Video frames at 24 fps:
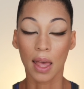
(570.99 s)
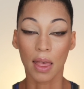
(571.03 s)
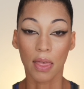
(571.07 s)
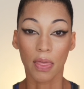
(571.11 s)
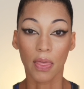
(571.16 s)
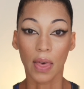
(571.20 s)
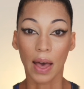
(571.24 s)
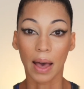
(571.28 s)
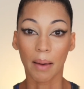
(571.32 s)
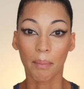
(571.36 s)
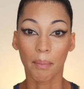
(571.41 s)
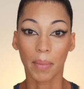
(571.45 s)

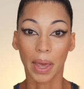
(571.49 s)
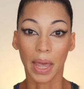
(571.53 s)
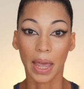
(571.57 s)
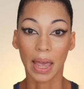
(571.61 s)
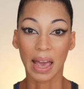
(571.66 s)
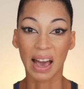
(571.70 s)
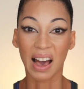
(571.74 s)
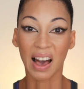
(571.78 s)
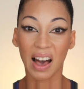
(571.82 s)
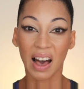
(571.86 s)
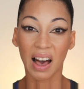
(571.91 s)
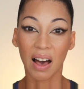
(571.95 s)
that may
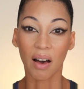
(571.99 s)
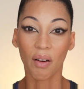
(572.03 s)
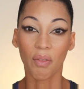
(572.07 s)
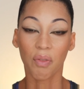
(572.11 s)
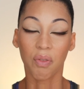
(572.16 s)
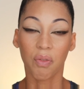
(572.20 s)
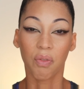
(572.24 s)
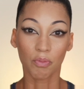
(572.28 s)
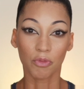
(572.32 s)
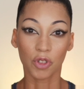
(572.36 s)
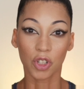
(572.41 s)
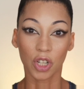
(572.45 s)
have
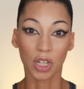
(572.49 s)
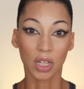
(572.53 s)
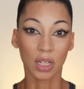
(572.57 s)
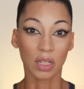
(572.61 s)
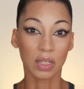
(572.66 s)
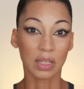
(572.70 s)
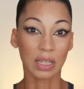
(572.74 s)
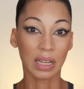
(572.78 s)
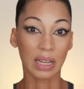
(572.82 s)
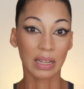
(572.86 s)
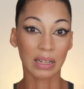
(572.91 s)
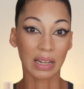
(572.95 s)

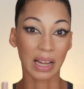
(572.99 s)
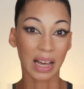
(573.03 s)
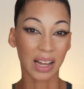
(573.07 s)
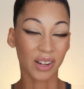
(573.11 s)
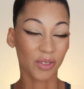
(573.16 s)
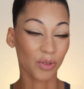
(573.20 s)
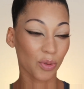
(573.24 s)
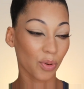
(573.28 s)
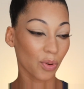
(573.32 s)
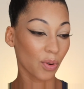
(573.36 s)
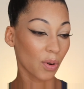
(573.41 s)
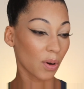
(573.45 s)
just a
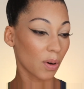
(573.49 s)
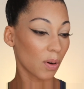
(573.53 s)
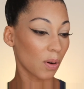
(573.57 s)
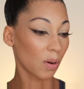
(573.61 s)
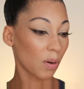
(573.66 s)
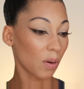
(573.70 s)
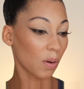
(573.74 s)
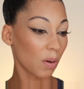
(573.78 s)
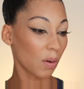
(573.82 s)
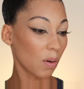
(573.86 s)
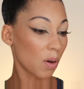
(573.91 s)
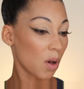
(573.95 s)

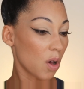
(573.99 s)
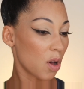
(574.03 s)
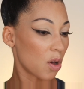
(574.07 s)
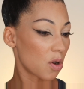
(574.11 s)
natural,